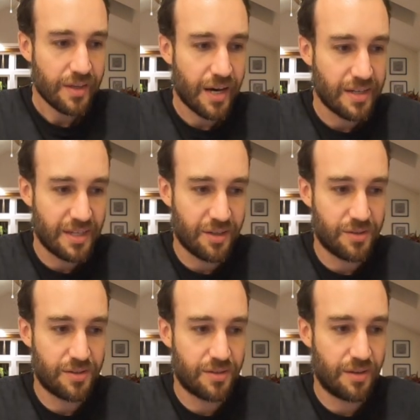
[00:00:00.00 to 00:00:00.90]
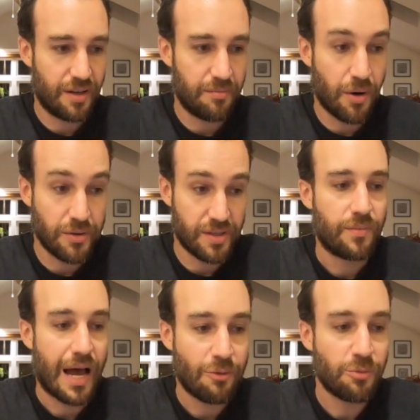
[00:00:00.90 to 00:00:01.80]
God tells Moses,
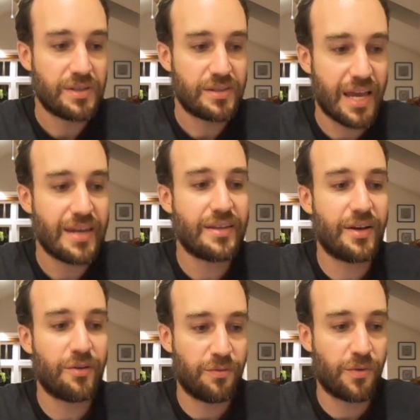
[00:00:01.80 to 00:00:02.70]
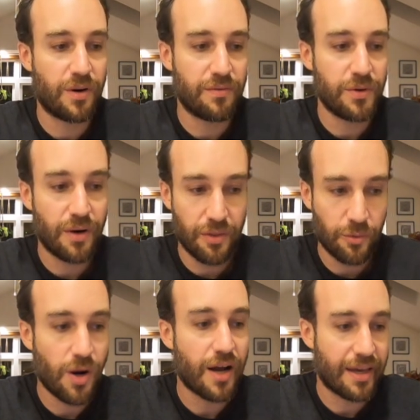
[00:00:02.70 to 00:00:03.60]
"I will be standing there in front of you on the
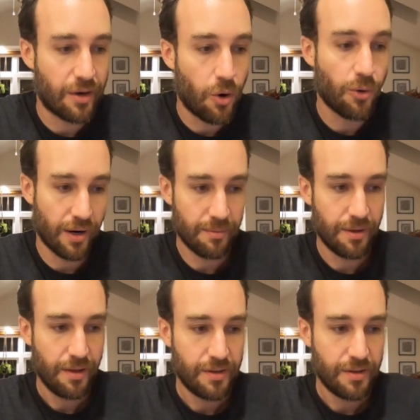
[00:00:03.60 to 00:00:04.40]
rock at Horeb.